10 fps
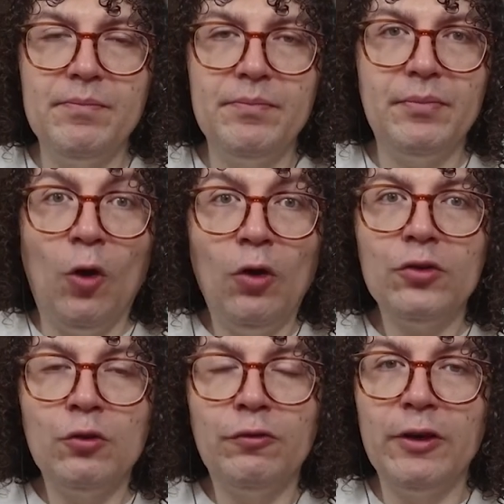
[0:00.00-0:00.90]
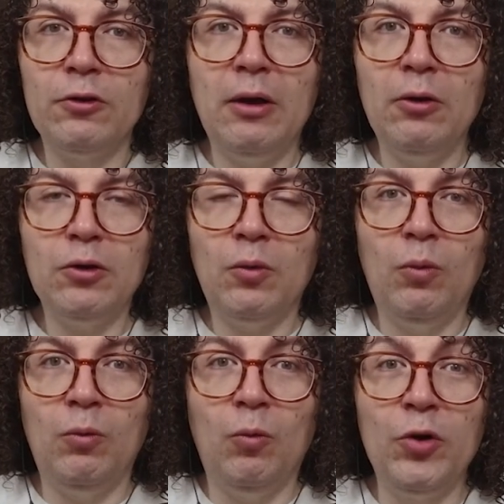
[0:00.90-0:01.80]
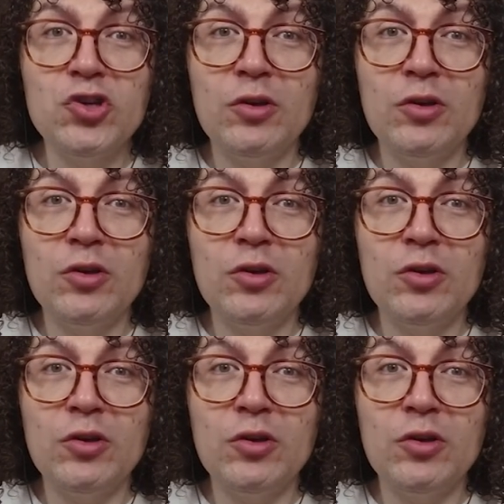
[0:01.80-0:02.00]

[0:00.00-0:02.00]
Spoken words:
us to figure out which